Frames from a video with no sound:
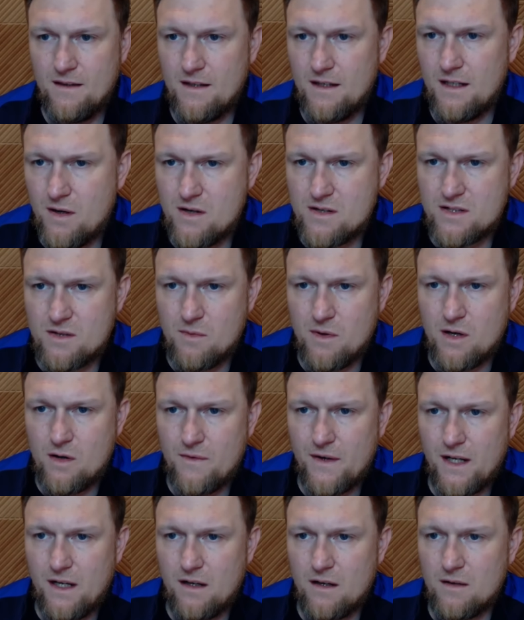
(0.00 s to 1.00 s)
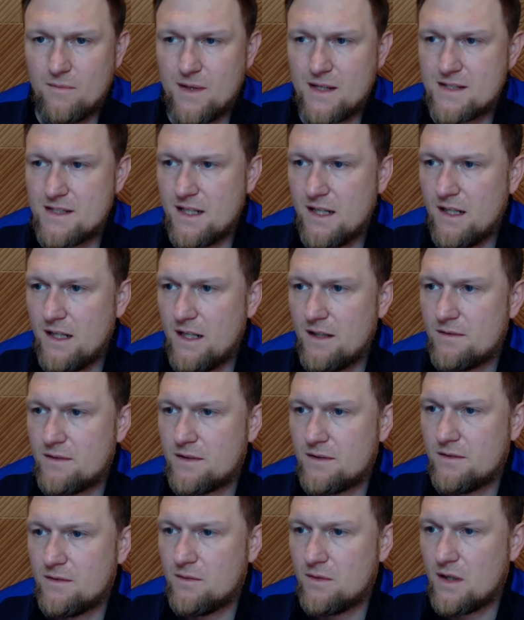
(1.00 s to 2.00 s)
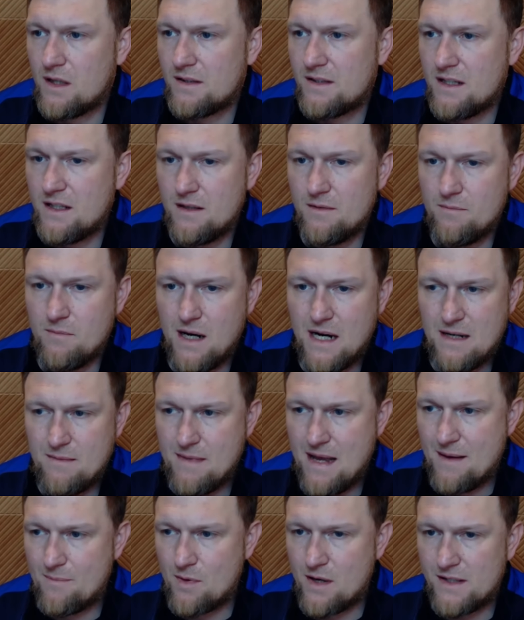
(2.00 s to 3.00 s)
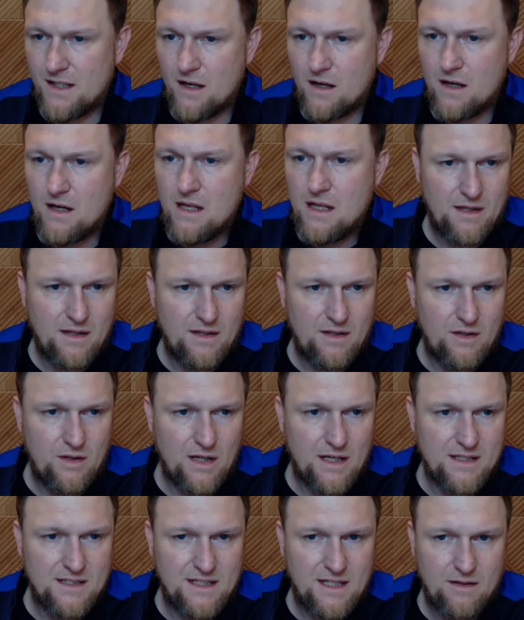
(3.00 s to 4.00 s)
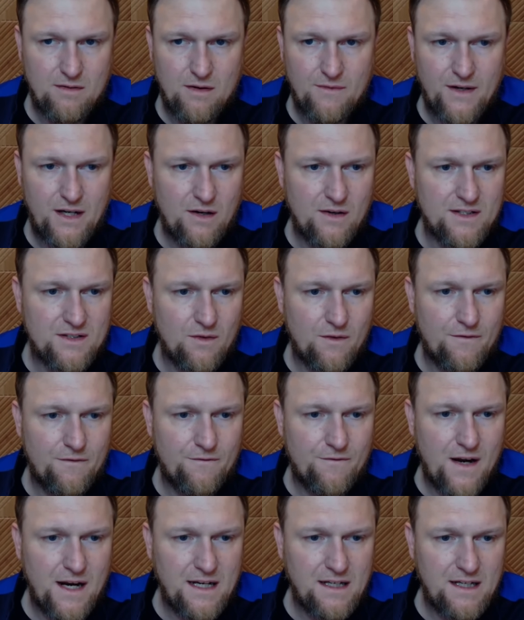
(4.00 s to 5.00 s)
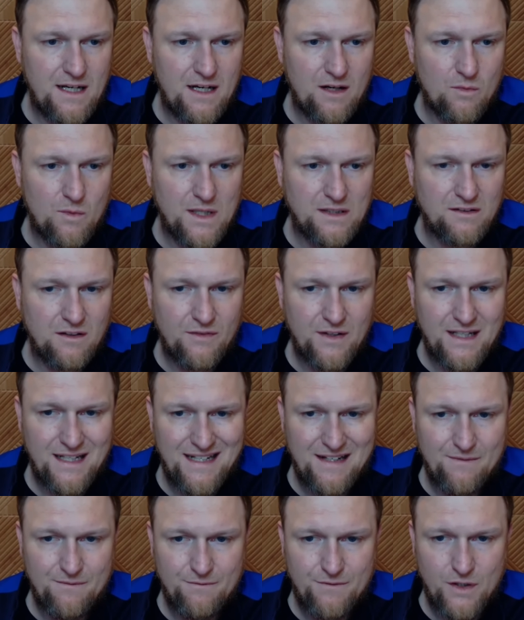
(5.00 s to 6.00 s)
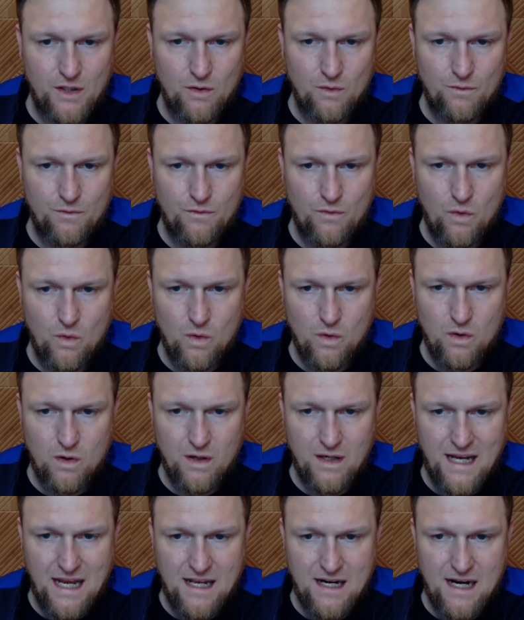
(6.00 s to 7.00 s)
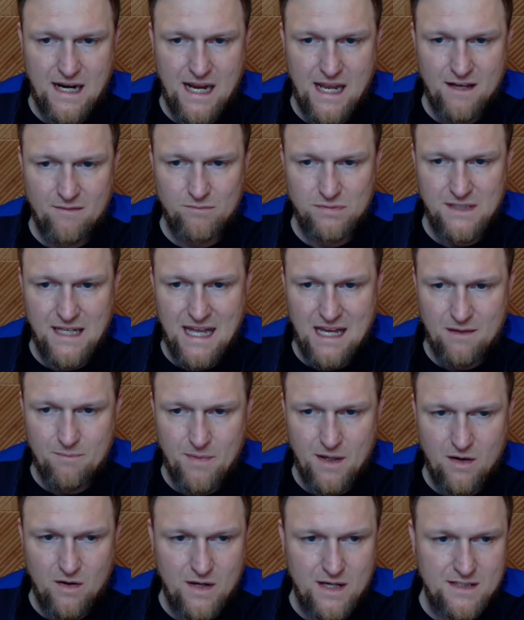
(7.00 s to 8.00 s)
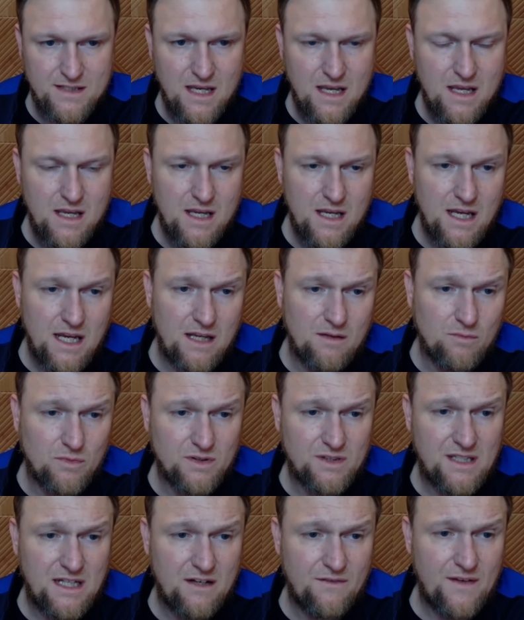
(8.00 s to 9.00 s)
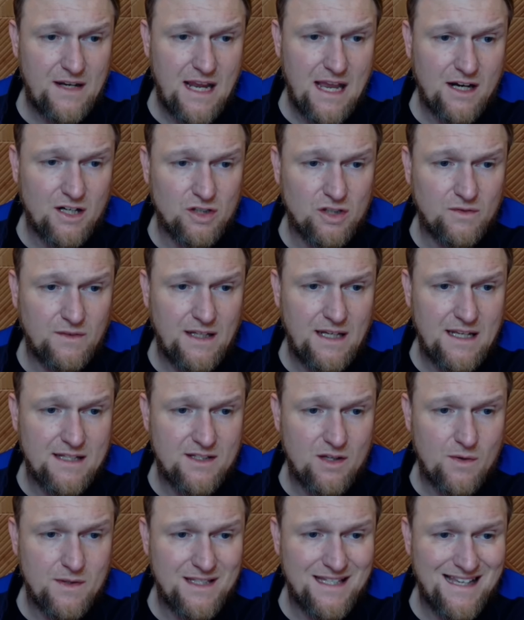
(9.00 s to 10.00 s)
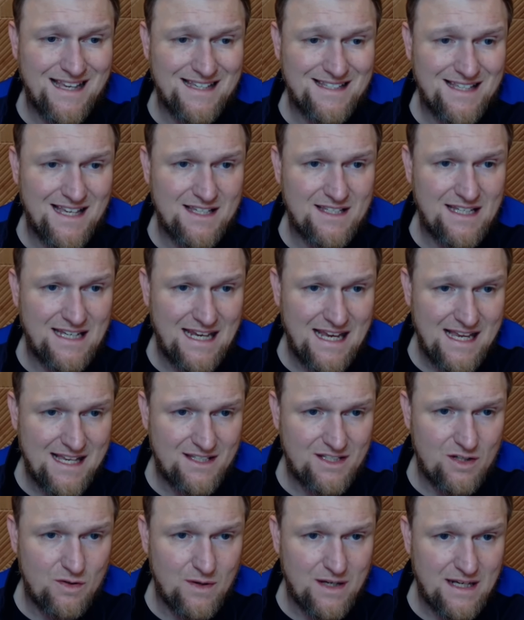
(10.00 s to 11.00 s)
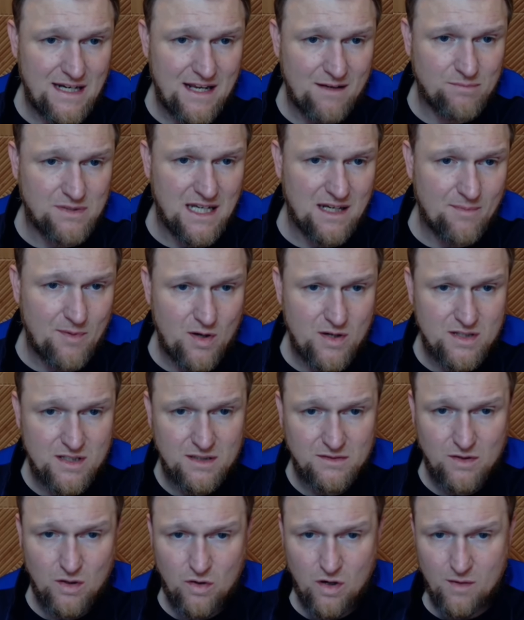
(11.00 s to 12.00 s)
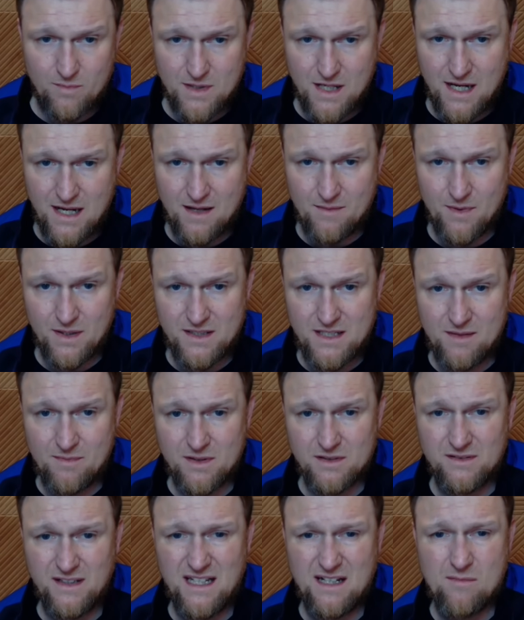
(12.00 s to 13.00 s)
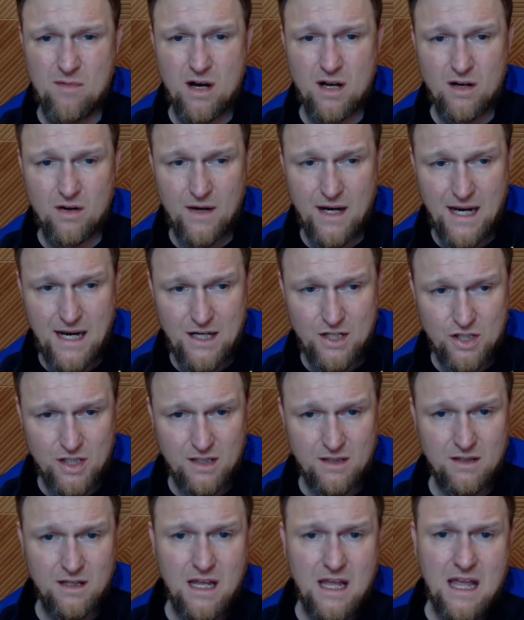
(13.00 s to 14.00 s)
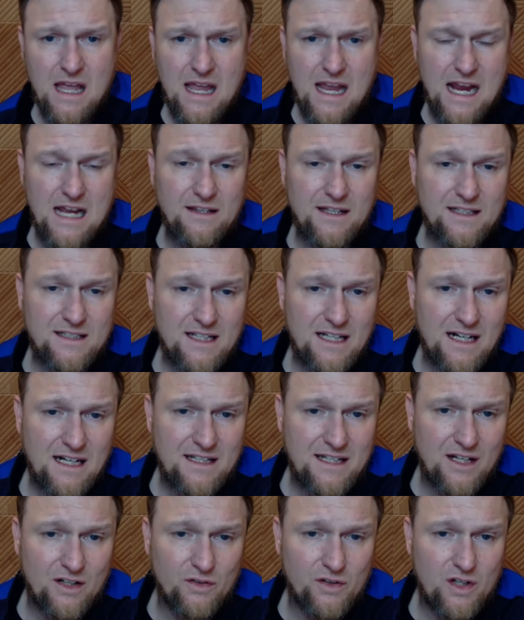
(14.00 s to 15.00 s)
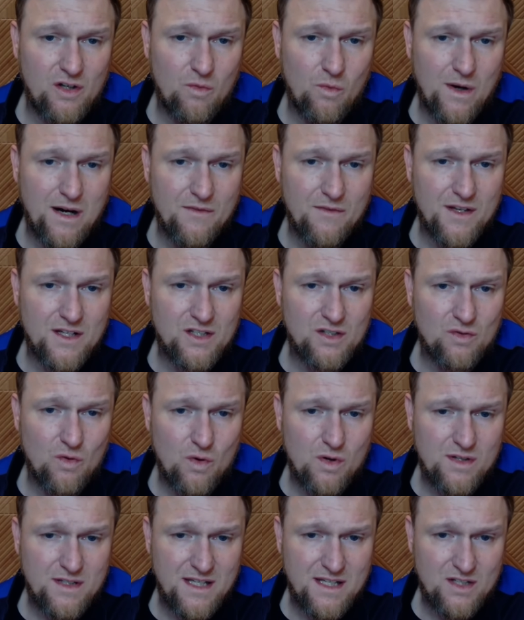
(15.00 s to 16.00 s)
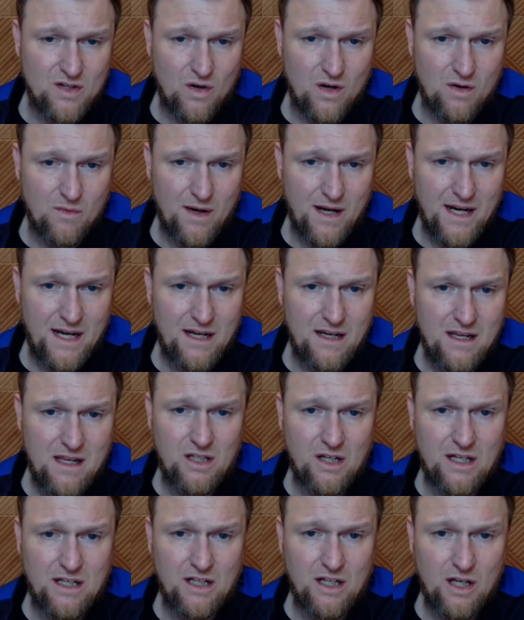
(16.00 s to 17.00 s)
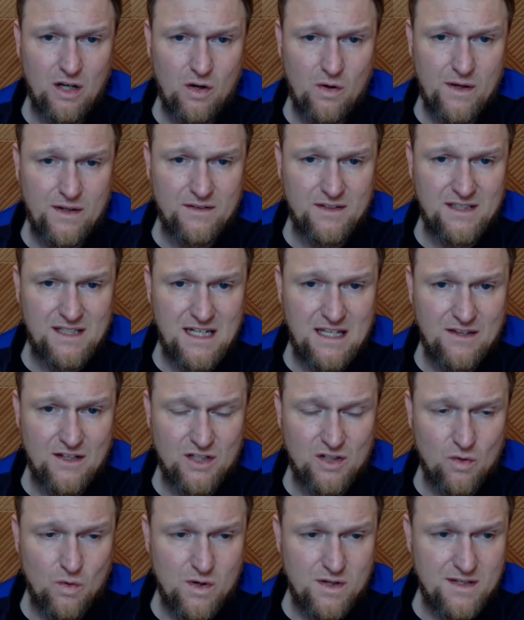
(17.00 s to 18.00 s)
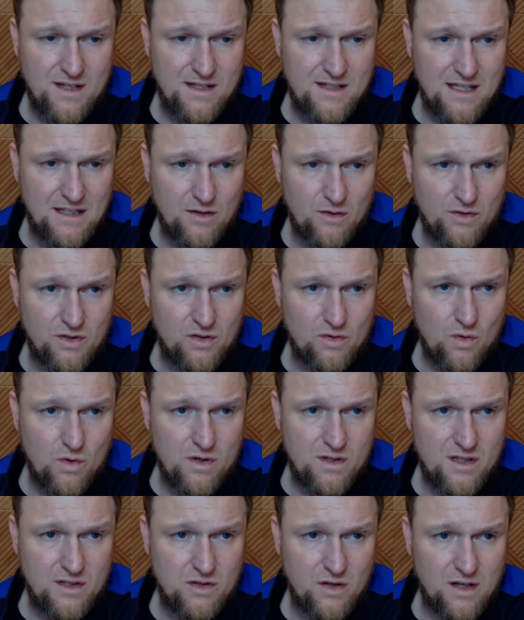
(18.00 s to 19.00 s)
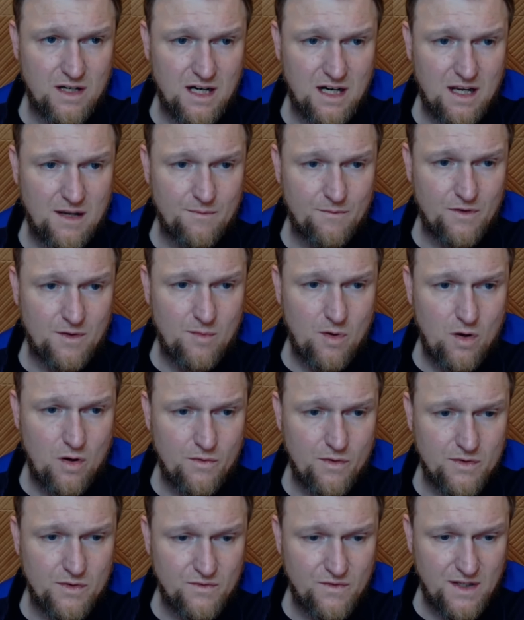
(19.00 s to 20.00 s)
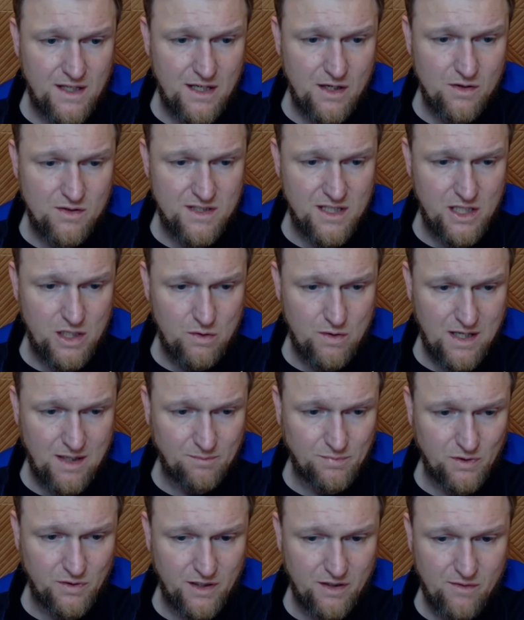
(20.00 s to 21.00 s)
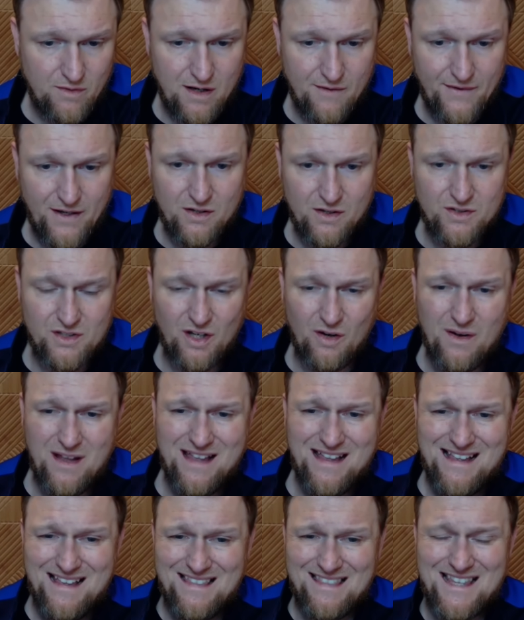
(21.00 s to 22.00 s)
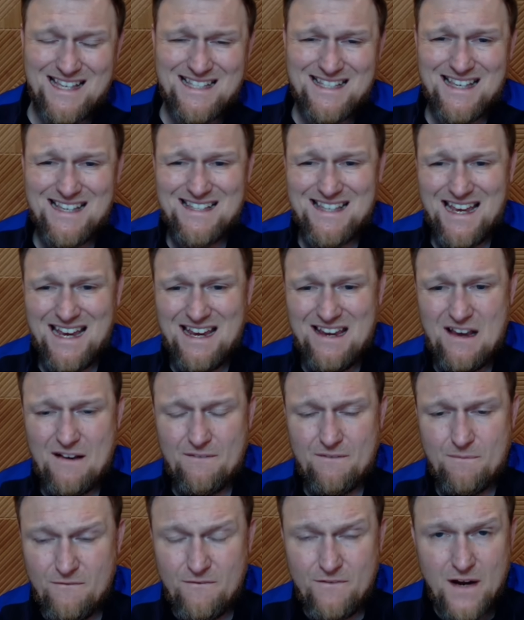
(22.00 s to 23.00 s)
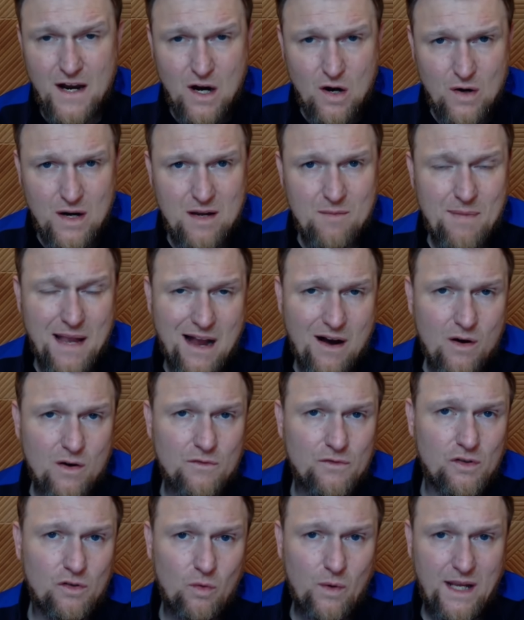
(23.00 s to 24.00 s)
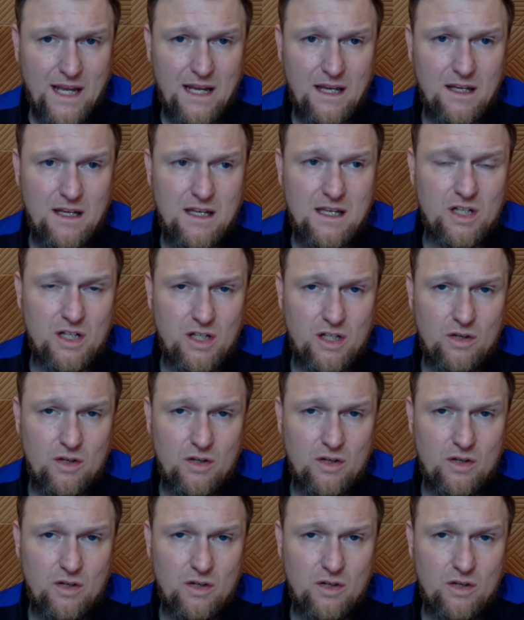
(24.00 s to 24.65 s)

where is the one over here? I'm not seeing it or the mind map right there, but uh, you can see over here. It's finding relevant info for can I have blackberries, and we'll see if he actually. So it says yes, you can have blackberries on the low carb diet, but typically in moderation, and it's going to tell you where the sources are, right? You can go and see the sources, and those sources are going to come from all those videos that you uploaded right over here. So this is a very powerful way to